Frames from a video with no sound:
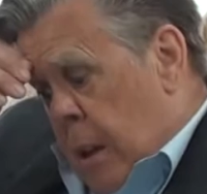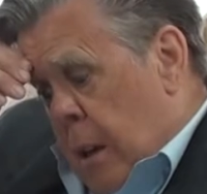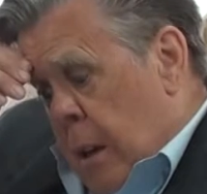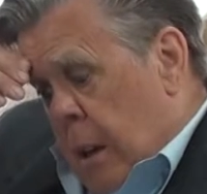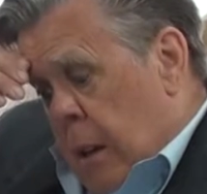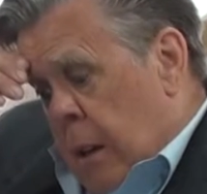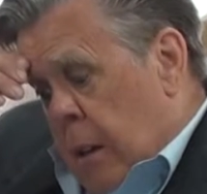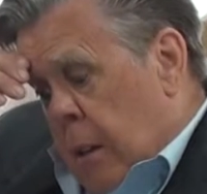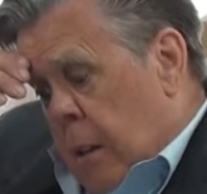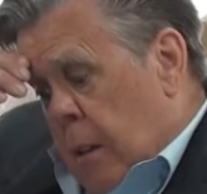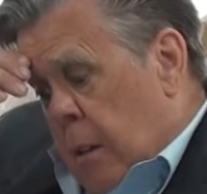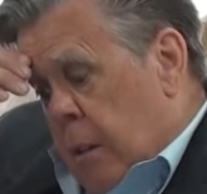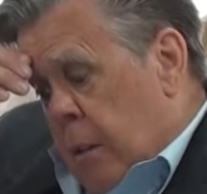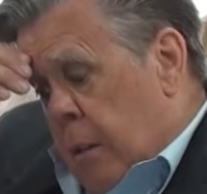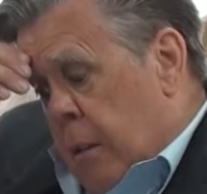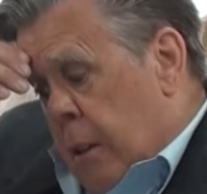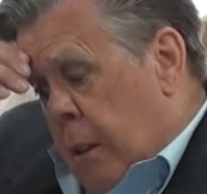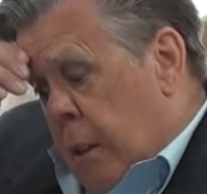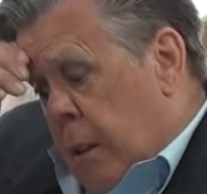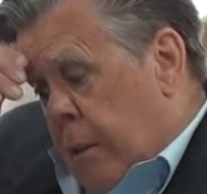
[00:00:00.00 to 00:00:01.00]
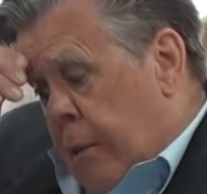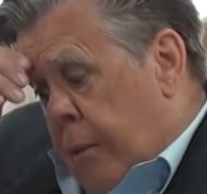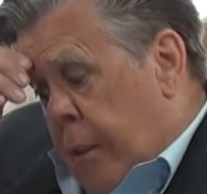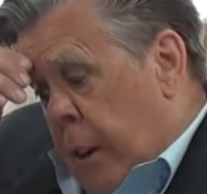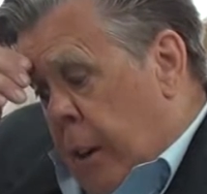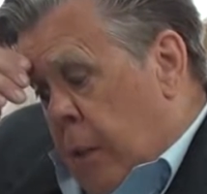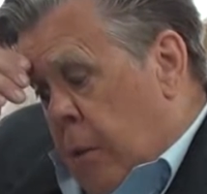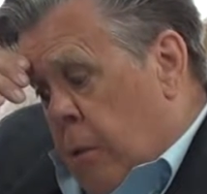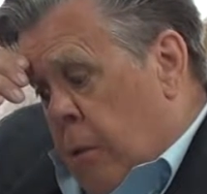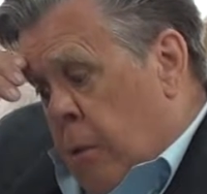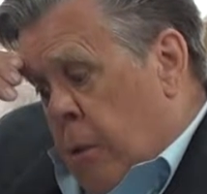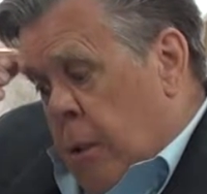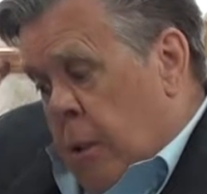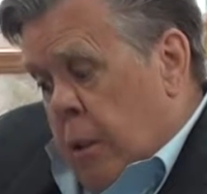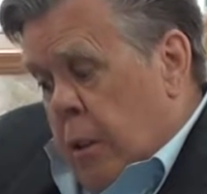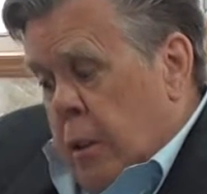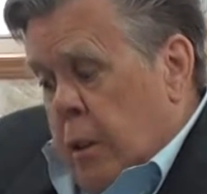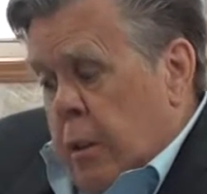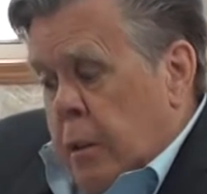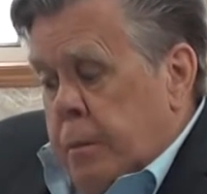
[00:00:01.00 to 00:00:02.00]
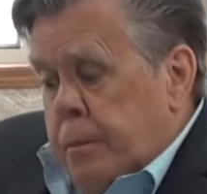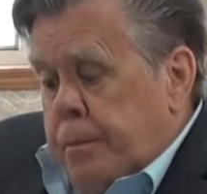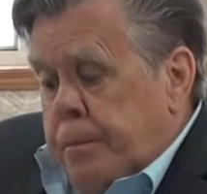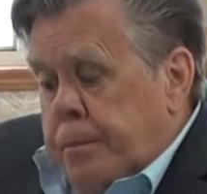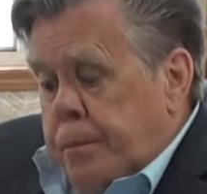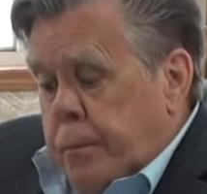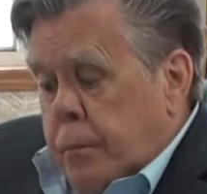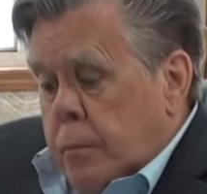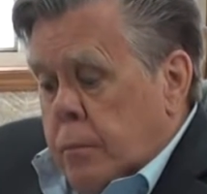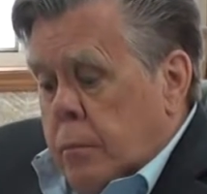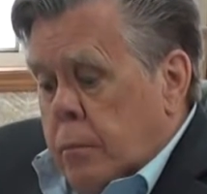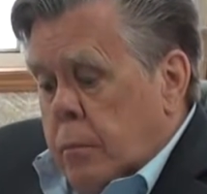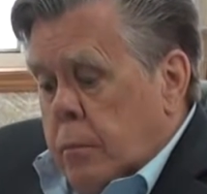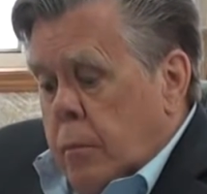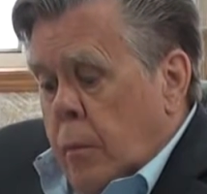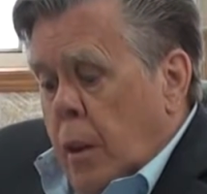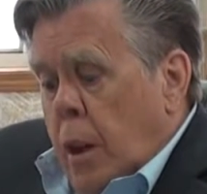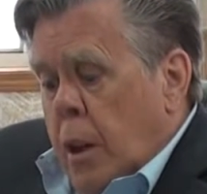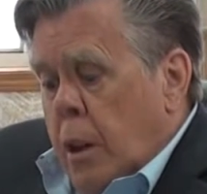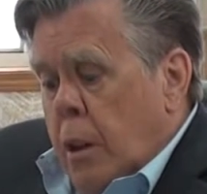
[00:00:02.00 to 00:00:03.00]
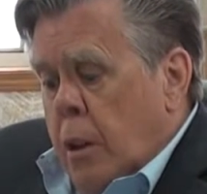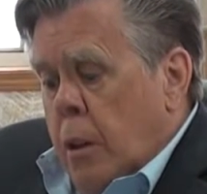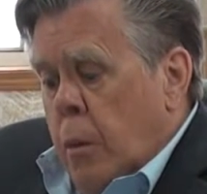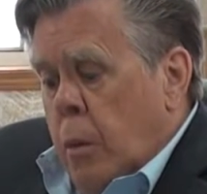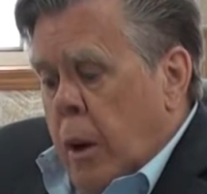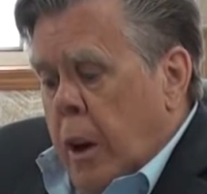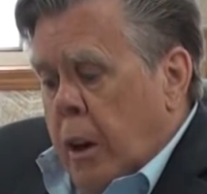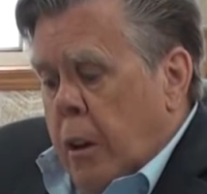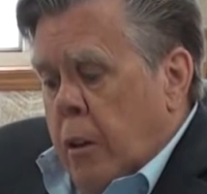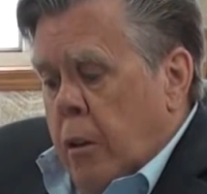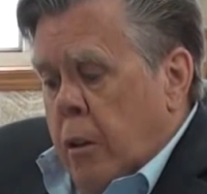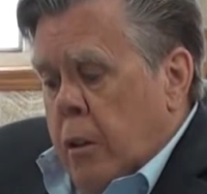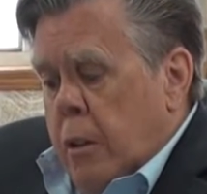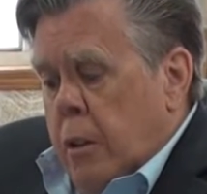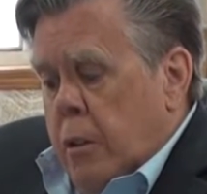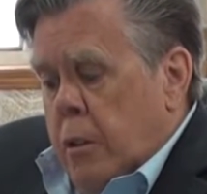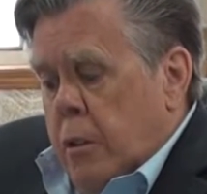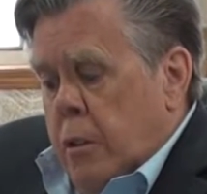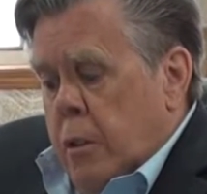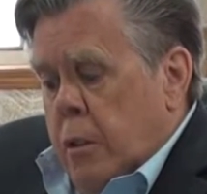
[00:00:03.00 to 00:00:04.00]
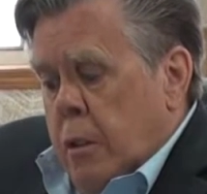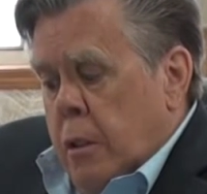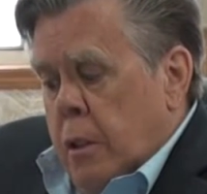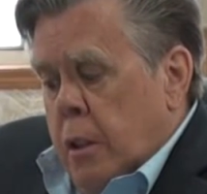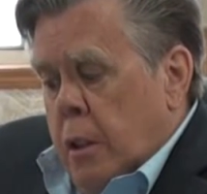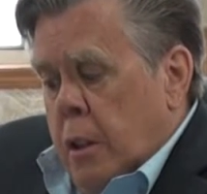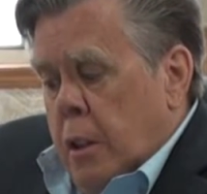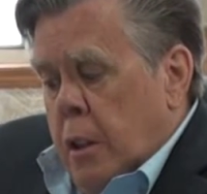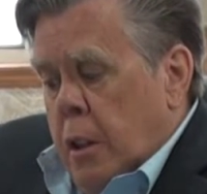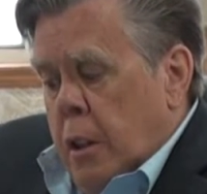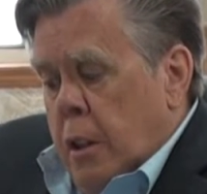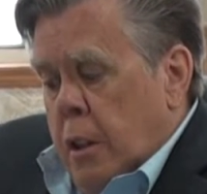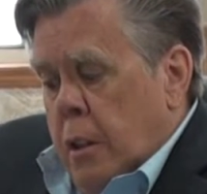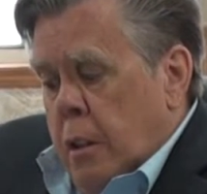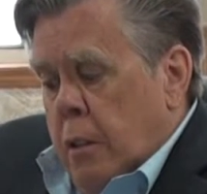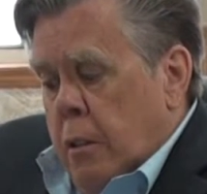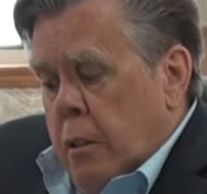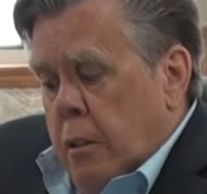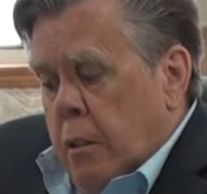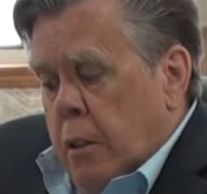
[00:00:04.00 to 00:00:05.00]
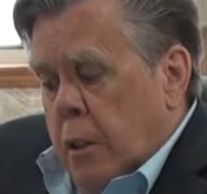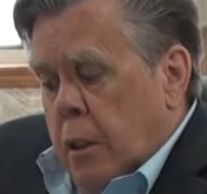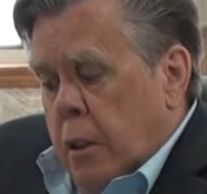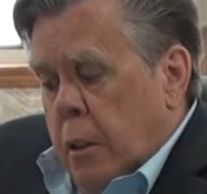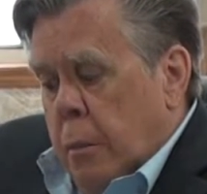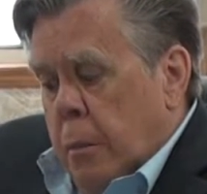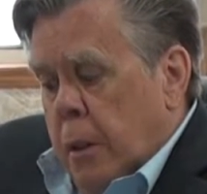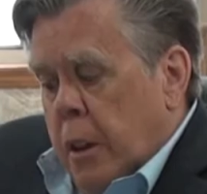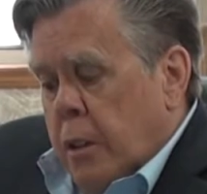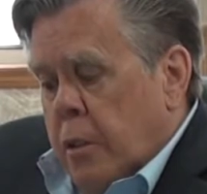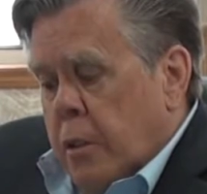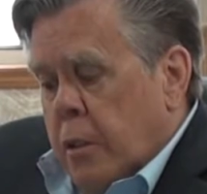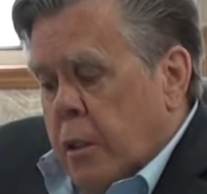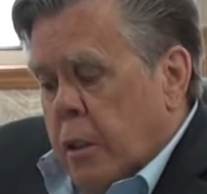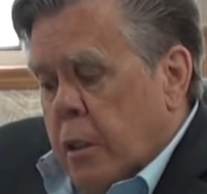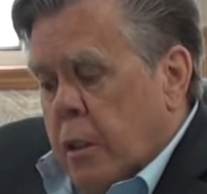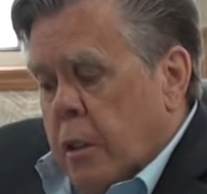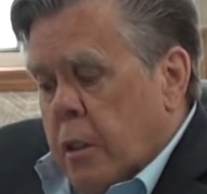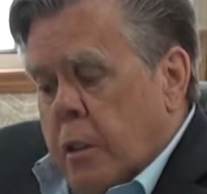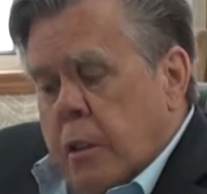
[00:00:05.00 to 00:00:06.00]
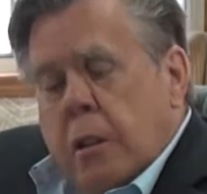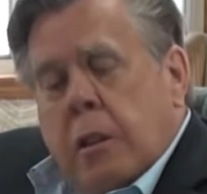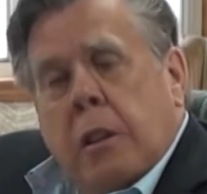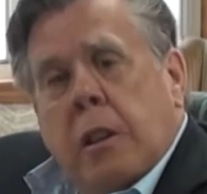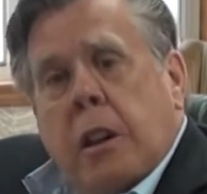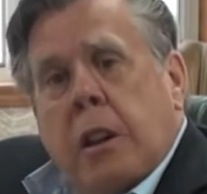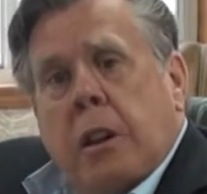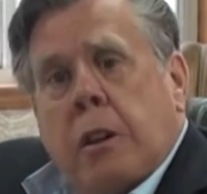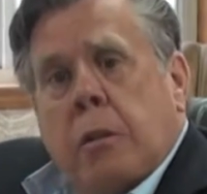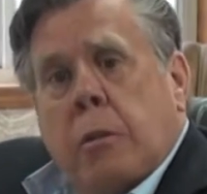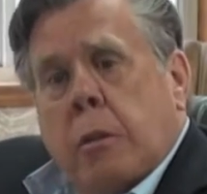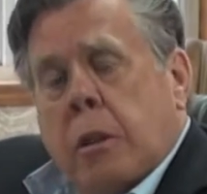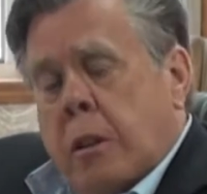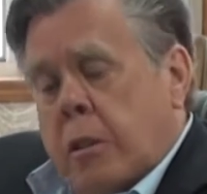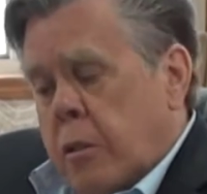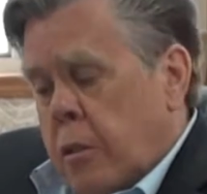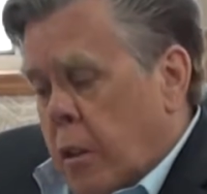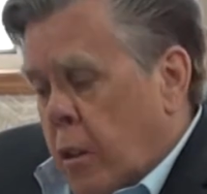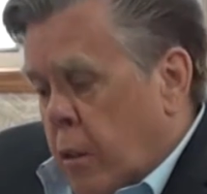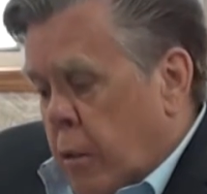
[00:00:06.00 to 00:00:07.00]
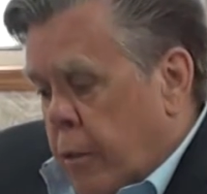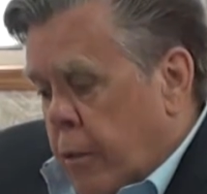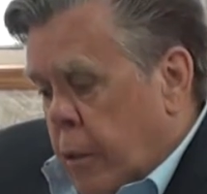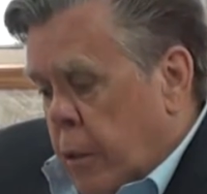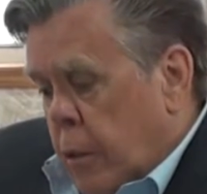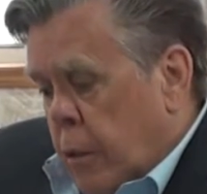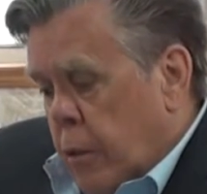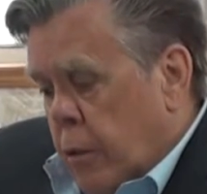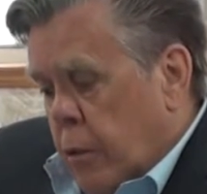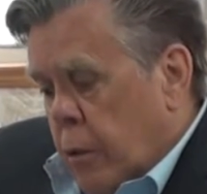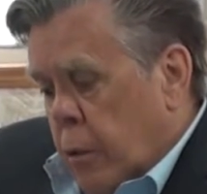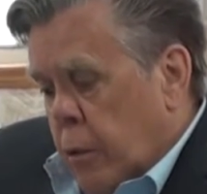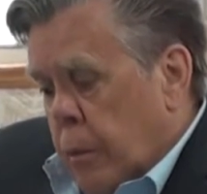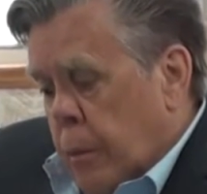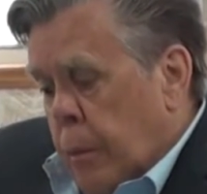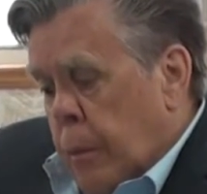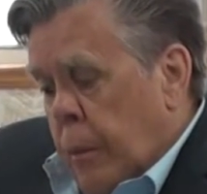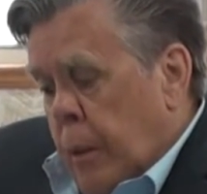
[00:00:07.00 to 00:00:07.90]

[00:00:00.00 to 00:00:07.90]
They found in the wreckage the combustion heater itself also.